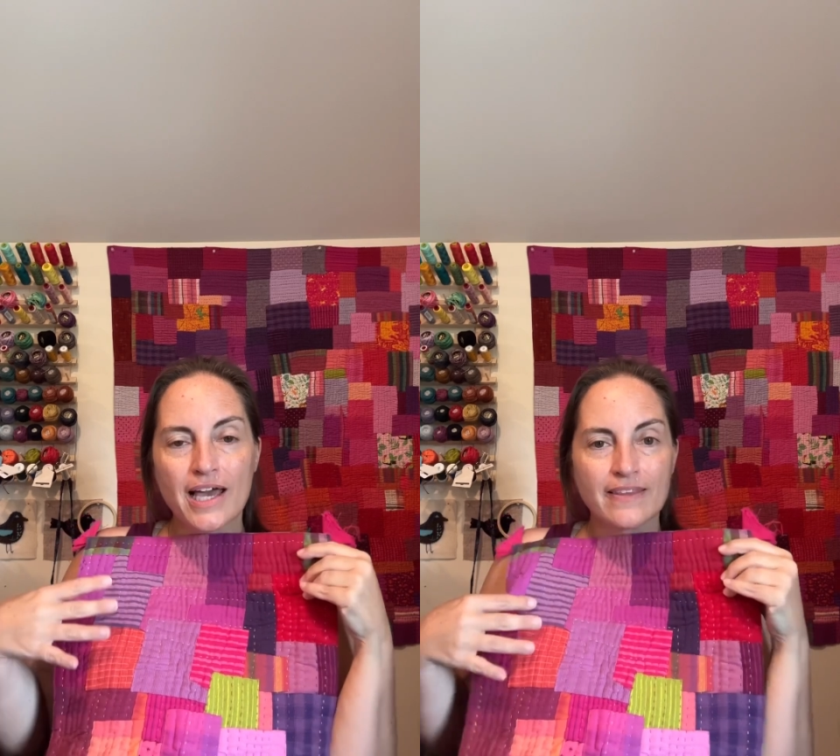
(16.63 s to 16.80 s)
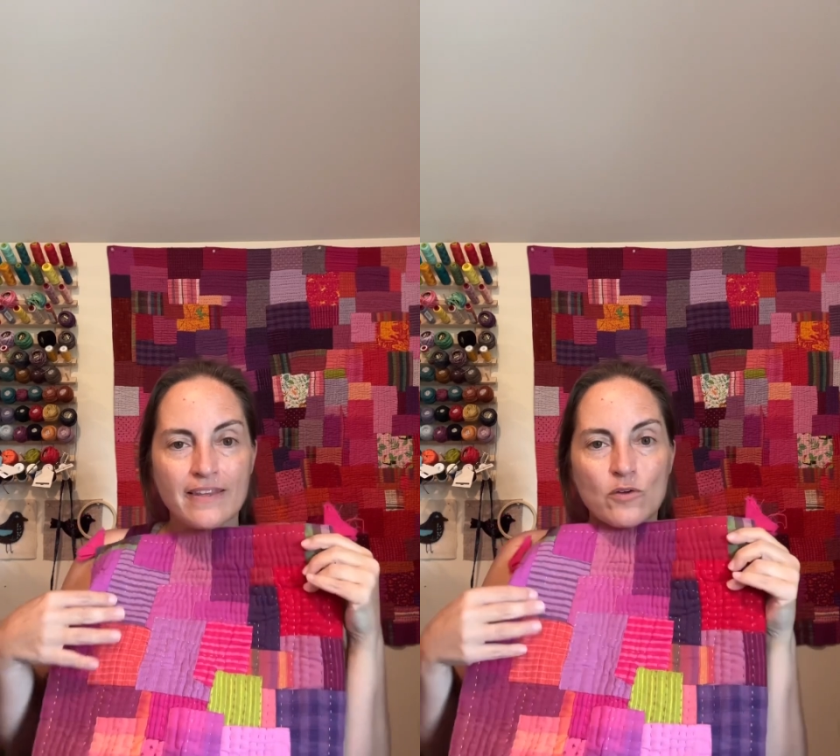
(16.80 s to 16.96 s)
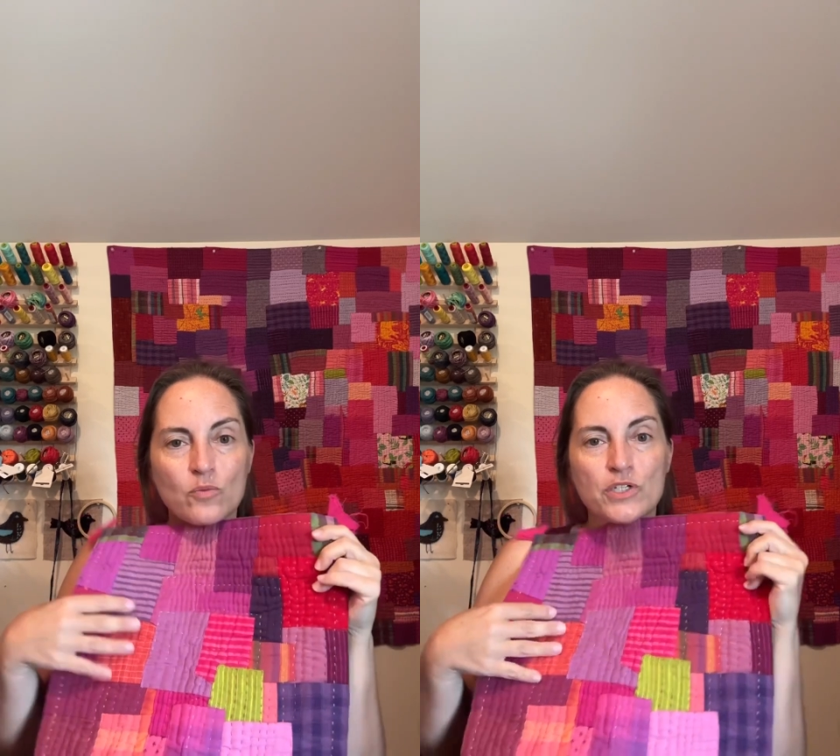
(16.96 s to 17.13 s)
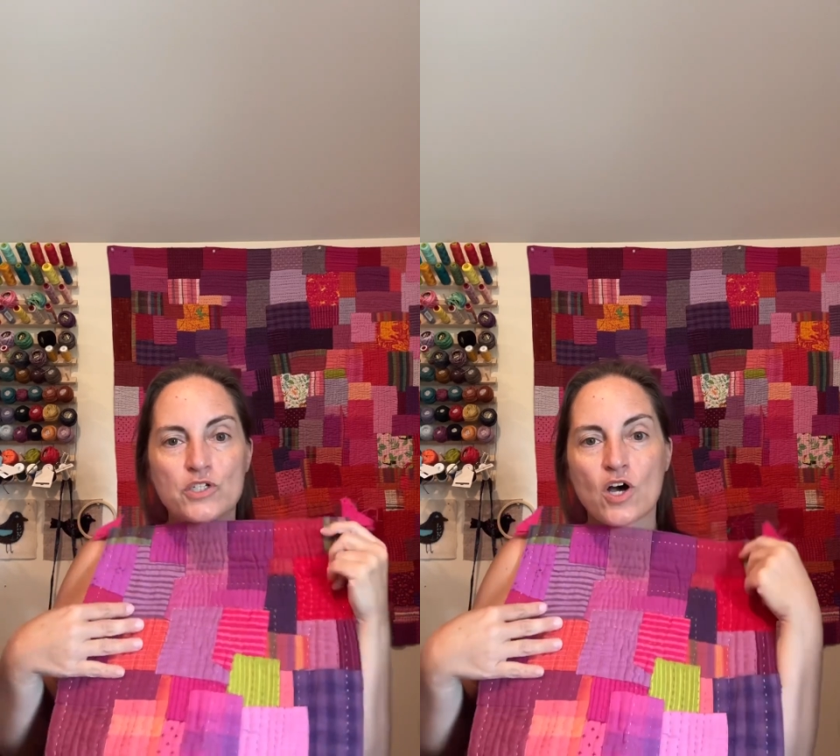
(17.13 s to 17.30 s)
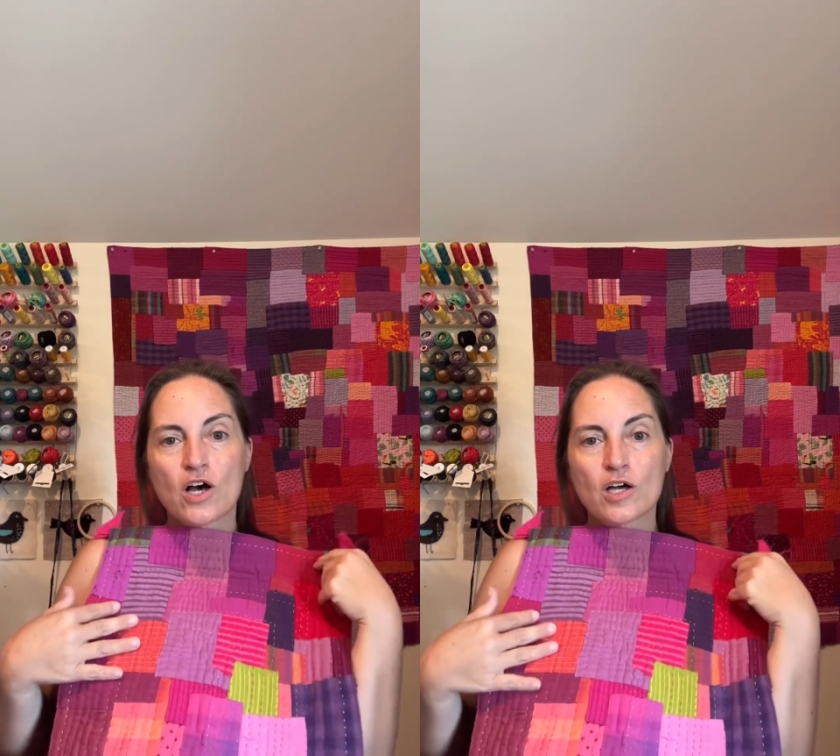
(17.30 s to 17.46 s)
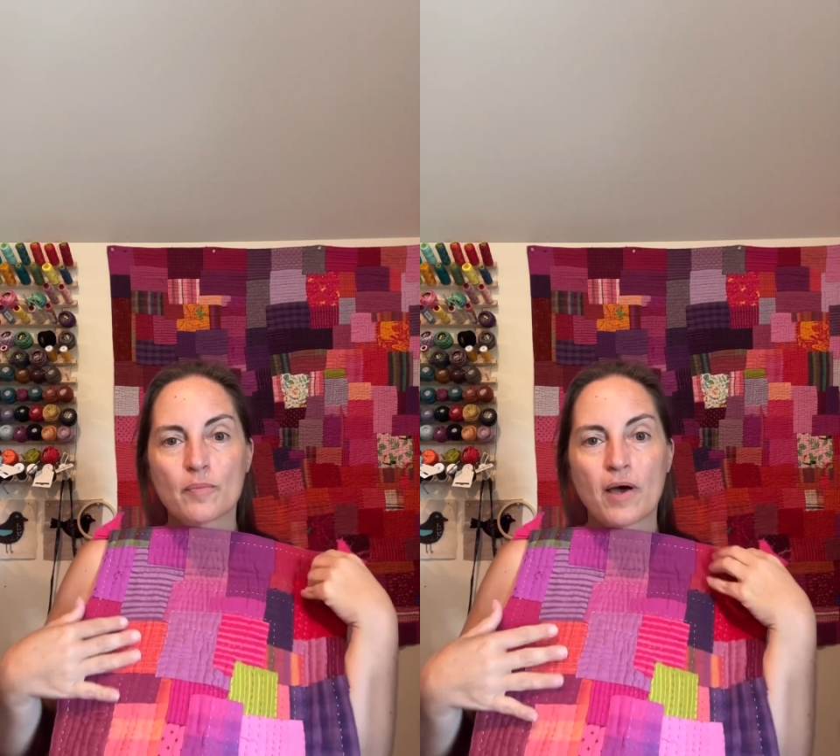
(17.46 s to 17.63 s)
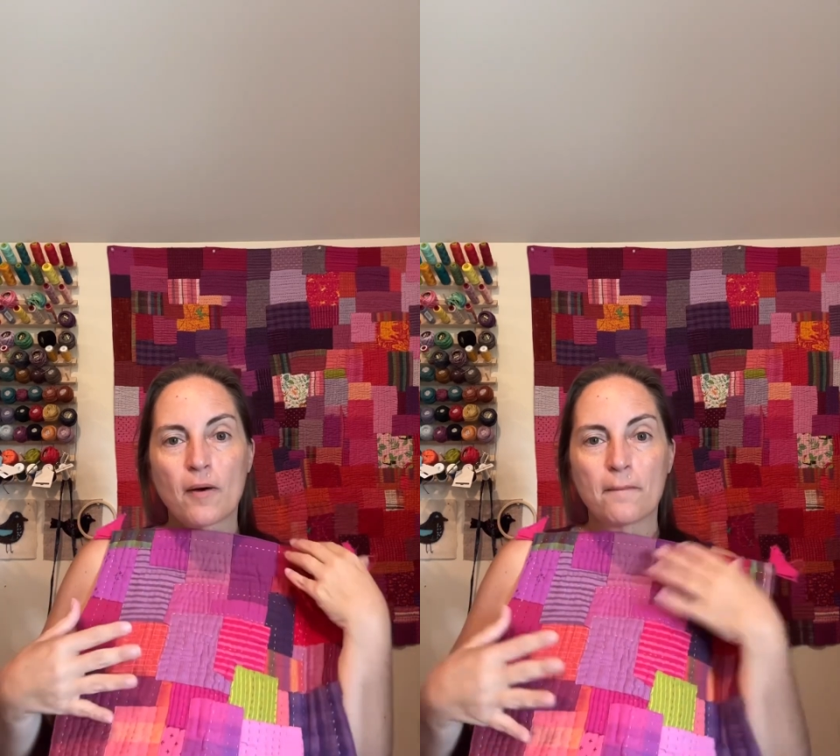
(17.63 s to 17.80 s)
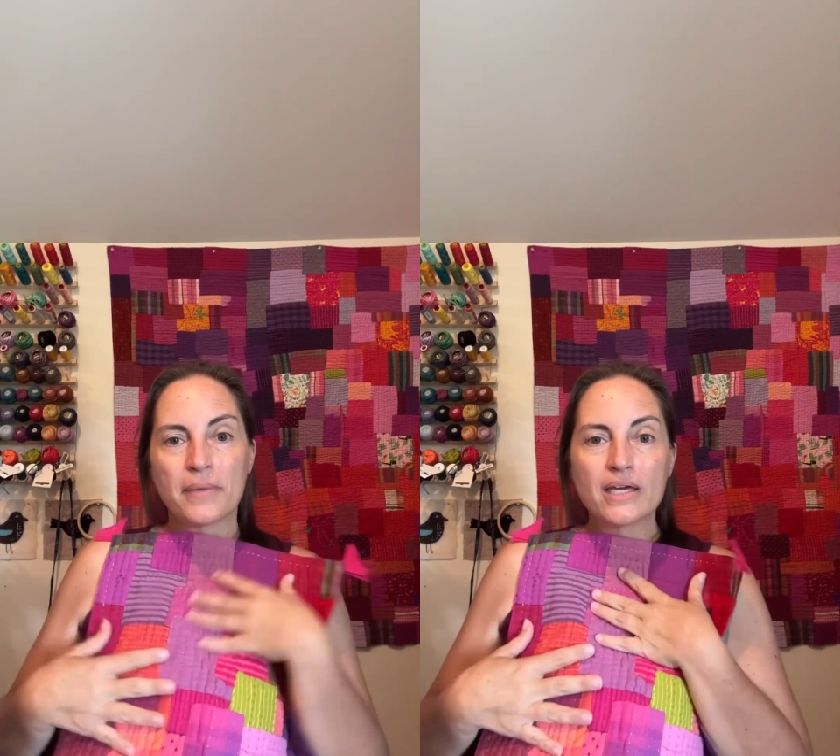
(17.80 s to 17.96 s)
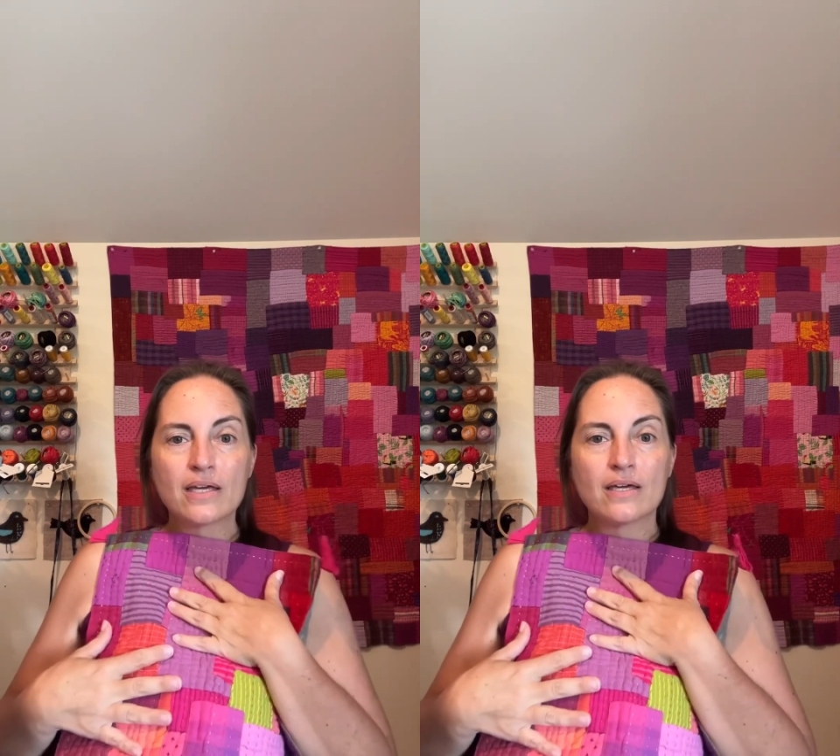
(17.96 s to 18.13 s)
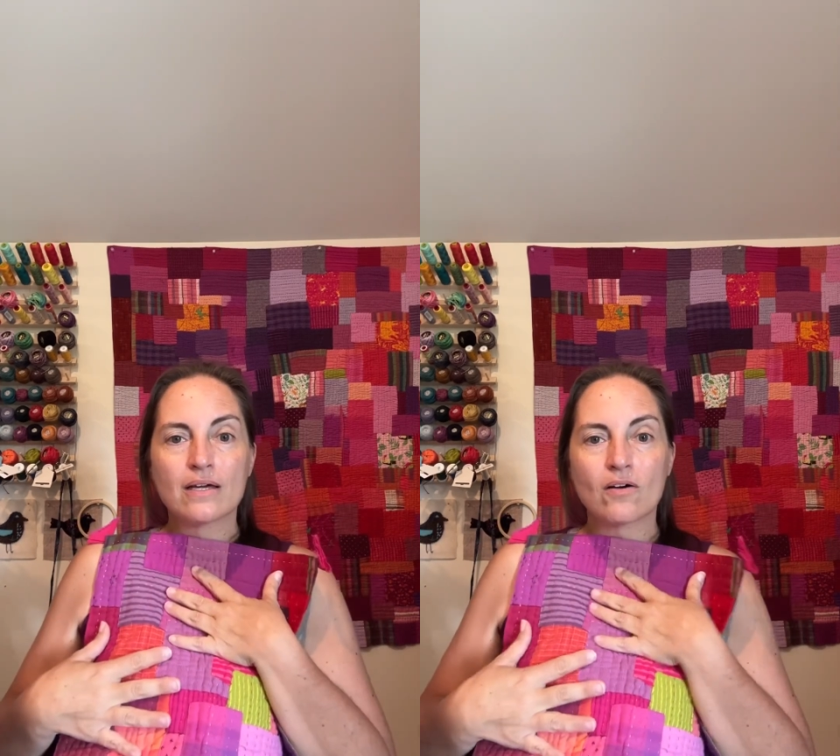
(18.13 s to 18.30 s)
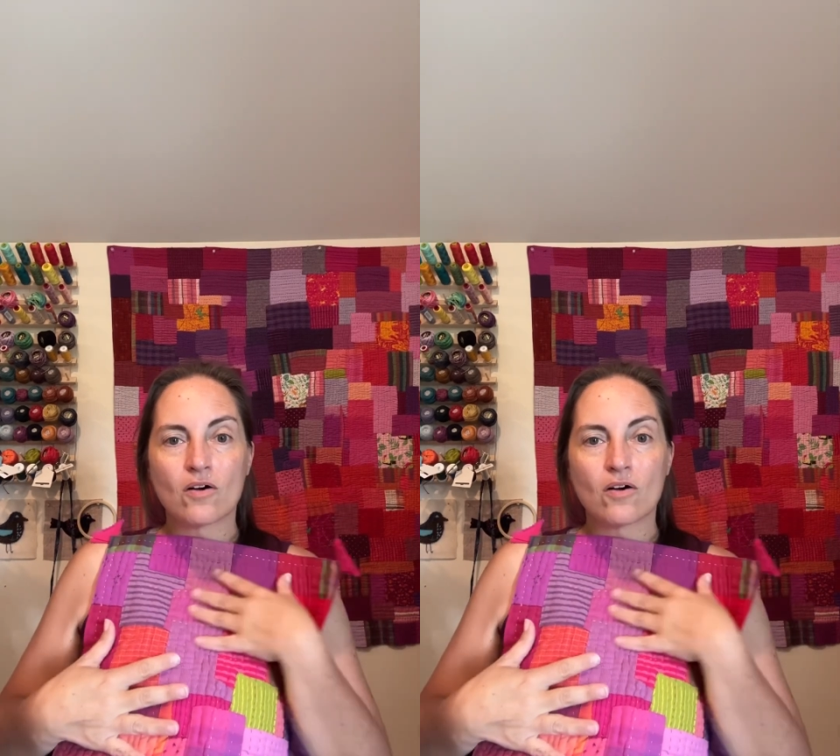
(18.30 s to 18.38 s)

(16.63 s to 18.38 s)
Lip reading: and then we talk about making